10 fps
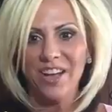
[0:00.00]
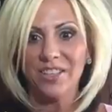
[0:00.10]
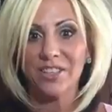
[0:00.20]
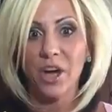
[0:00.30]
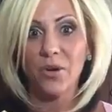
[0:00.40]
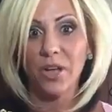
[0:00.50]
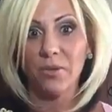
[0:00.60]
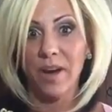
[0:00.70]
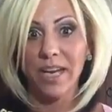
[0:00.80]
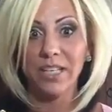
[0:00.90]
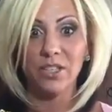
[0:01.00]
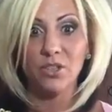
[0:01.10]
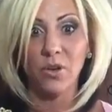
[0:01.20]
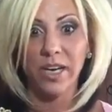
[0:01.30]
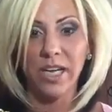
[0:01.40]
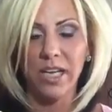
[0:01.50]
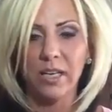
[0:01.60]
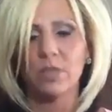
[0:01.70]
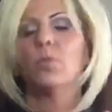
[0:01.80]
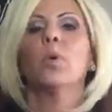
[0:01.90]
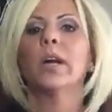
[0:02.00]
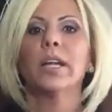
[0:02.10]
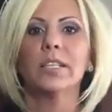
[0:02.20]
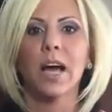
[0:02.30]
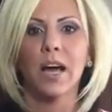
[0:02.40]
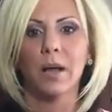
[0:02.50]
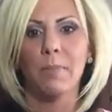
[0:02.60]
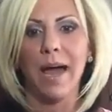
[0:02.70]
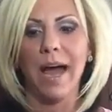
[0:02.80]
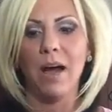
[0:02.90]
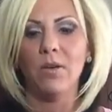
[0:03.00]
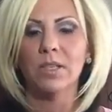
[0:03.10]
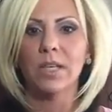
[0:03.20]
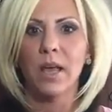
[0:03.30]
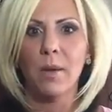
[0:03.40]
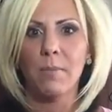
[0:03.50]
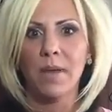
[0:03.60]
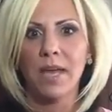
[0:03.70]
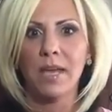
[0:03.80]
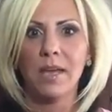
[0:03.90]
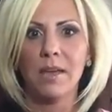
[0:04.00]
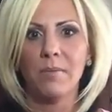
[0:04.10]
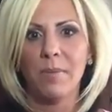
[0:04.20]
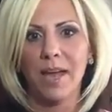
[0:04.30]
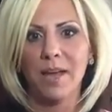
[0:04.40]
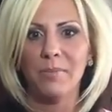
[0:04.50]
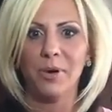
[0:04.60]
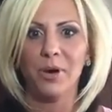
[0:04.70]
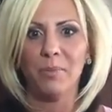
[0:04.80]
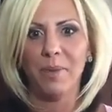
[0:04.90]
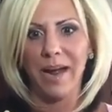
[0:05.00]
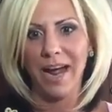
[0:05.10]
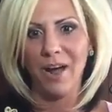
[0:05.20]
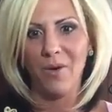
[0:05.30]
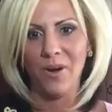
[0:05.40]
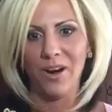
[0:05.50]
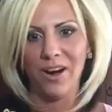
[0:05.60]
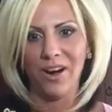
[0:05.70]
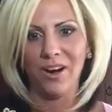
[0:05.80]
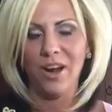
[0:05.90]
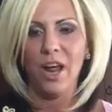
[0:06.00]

So, get ready to join in because we're going to talk about pink paper power.